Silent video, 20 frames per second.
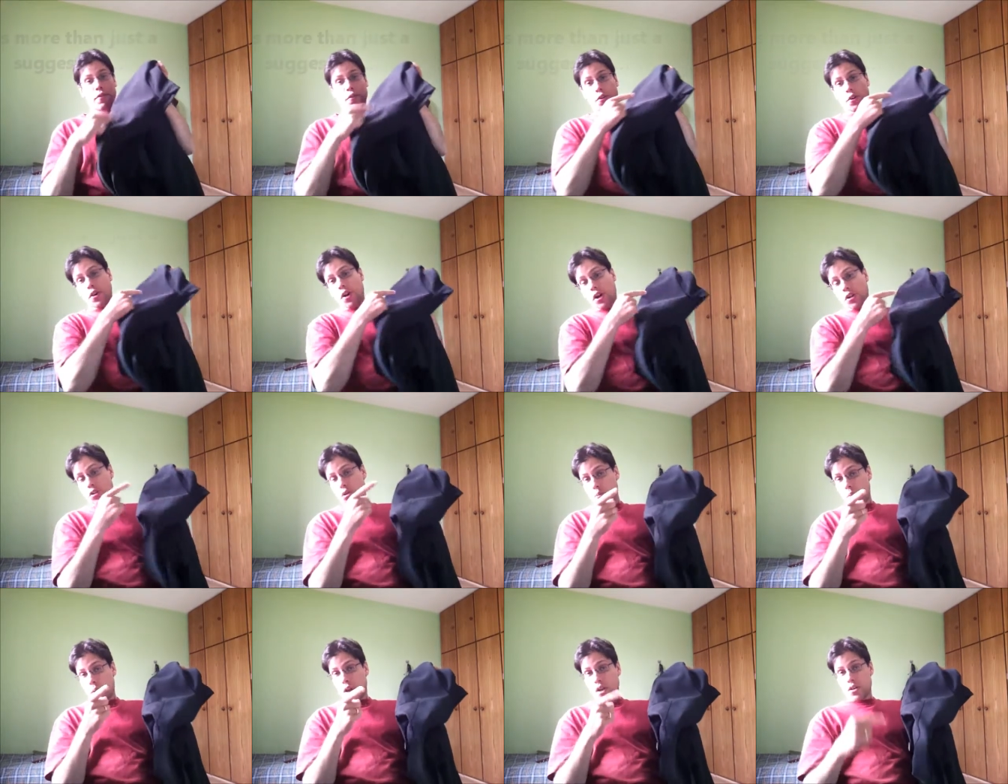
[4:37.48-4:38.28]
I
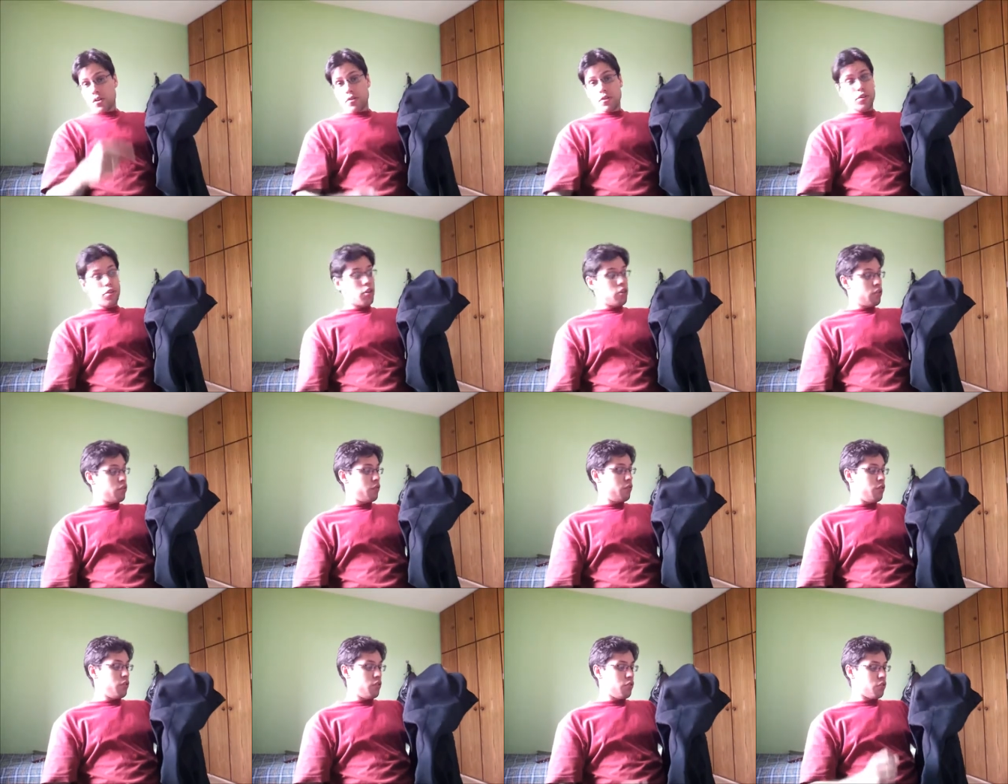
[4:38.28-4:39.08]
forgot to mention in the other
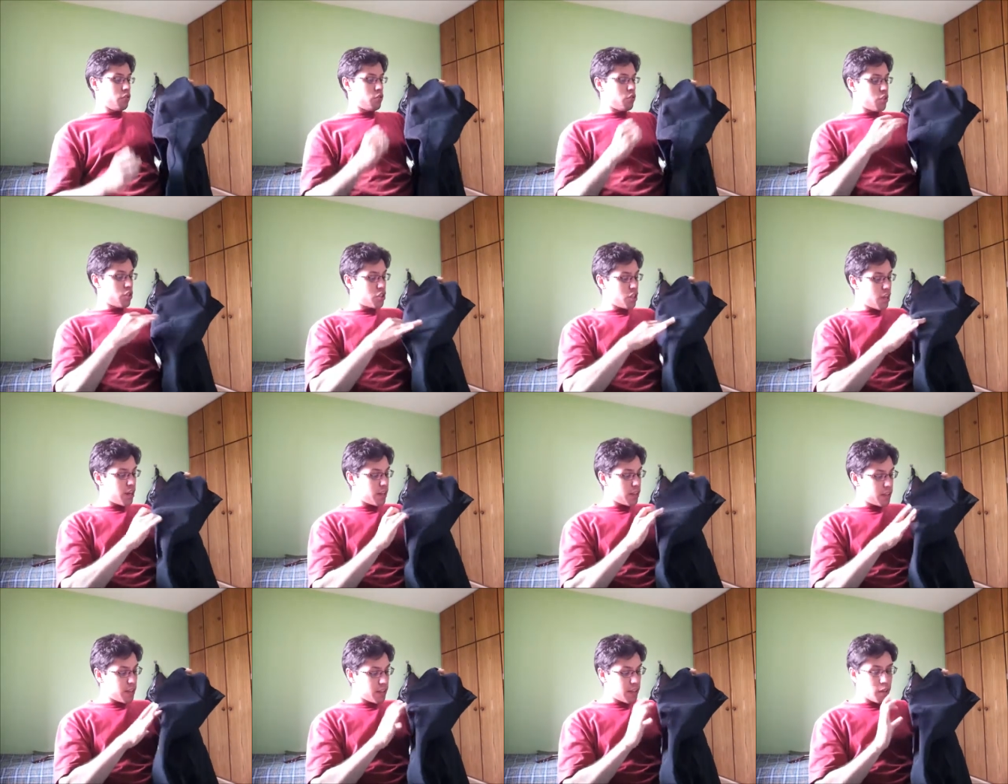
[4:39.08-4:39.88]
video. So a
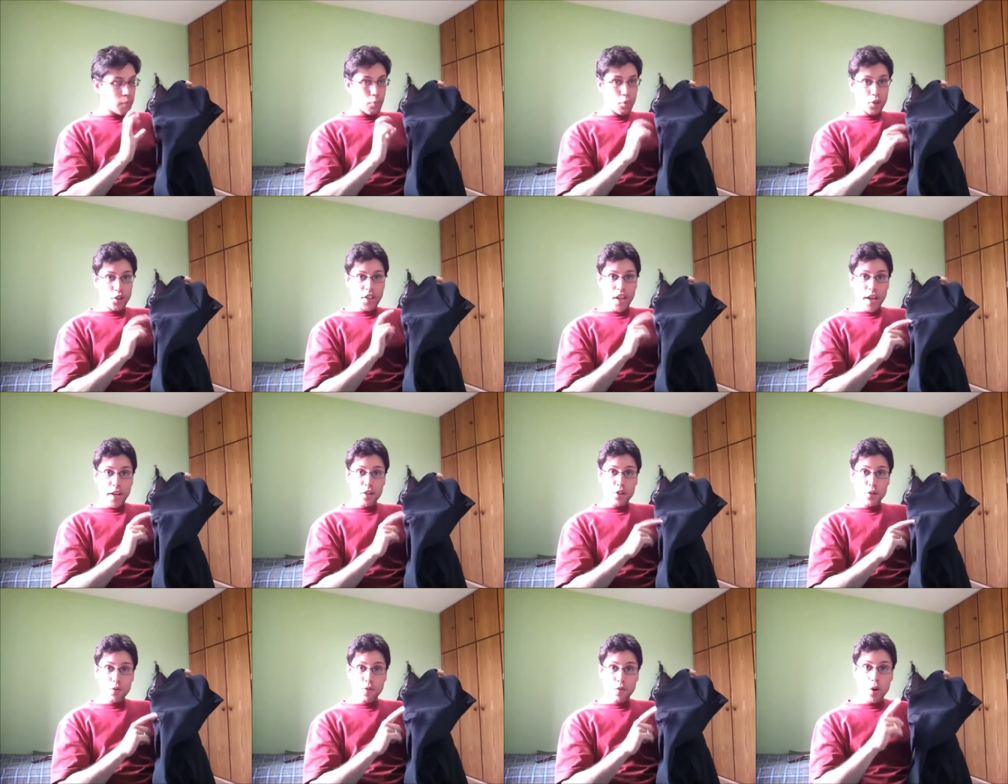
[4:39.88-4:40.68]
jacket that can
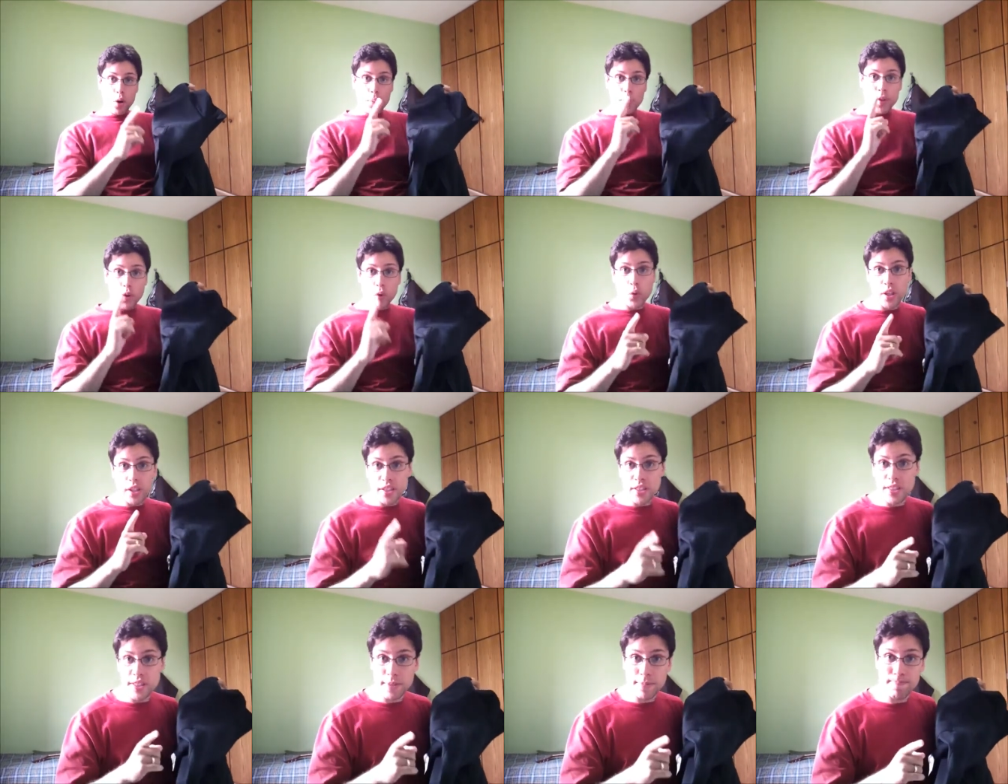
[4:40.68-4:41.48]
protect you from the
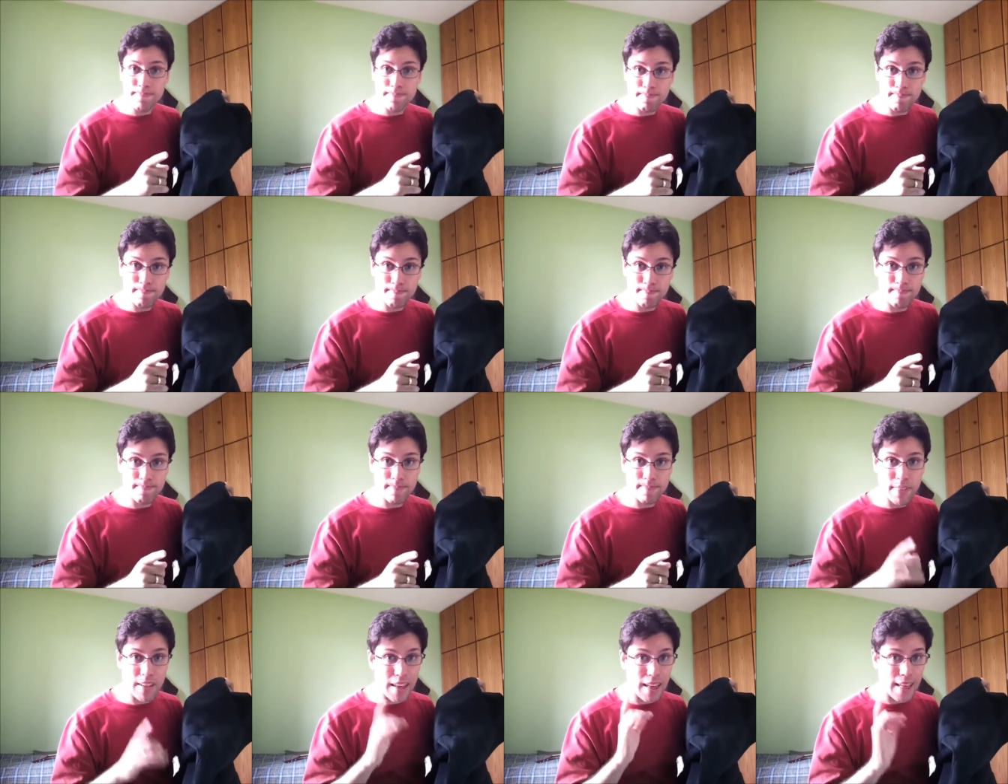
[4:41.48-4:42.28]
wind.
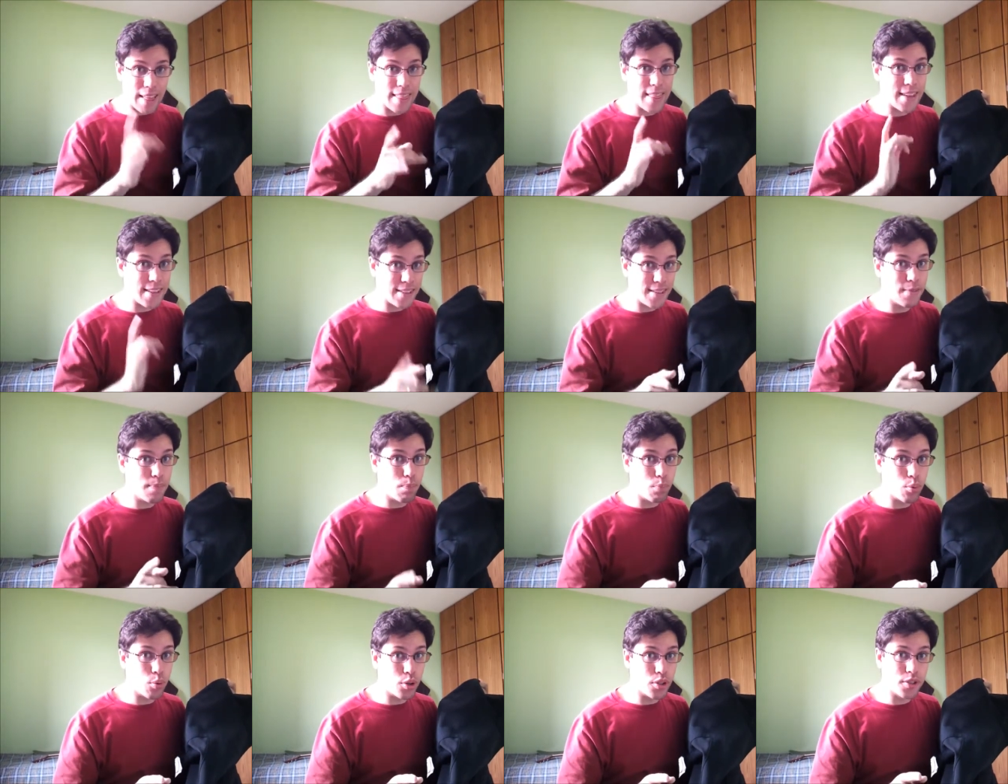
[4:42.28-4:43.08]
And that's
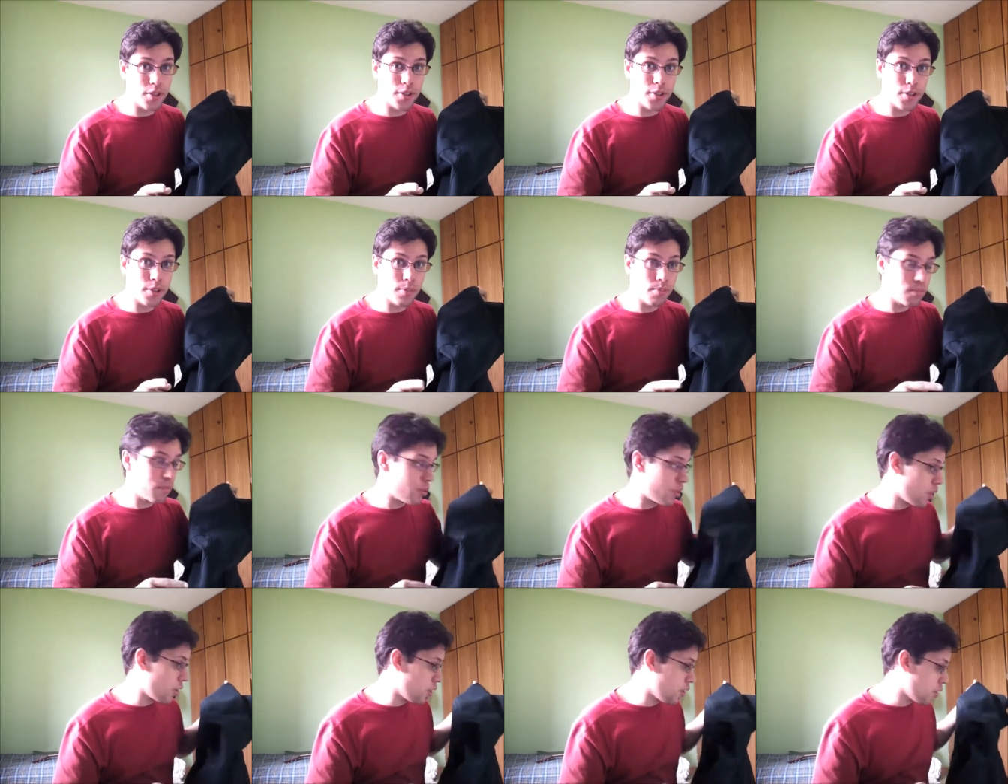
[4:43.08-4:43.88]
important,
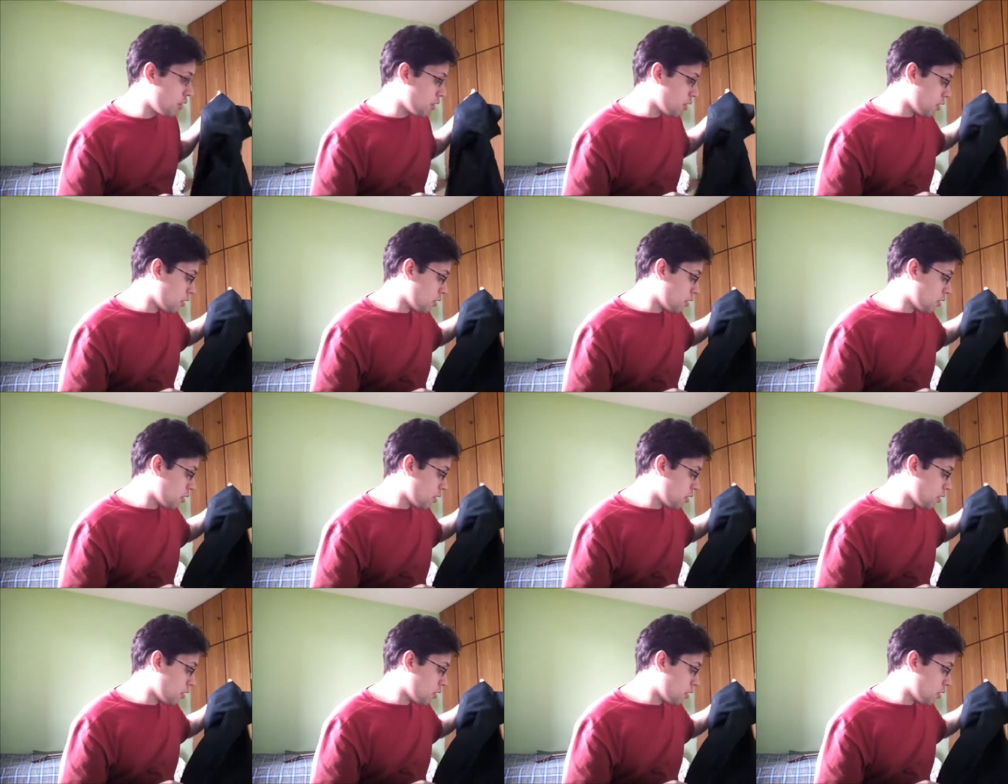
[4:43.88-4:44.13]
okay?